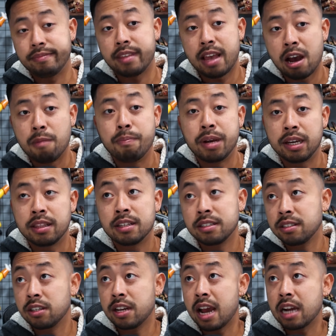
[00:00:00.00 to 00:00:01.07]
how big
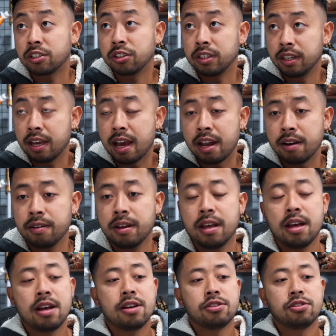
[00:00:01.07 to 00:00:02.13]
this could actually get?
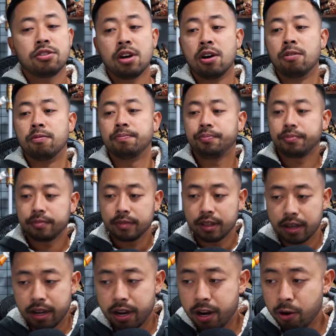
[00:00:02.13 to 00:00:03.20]
So
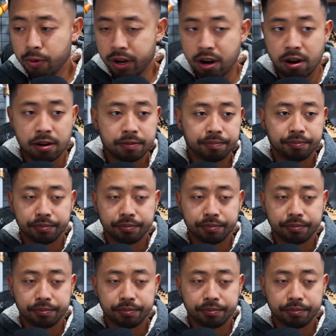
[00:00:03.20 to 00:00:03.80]
here we are.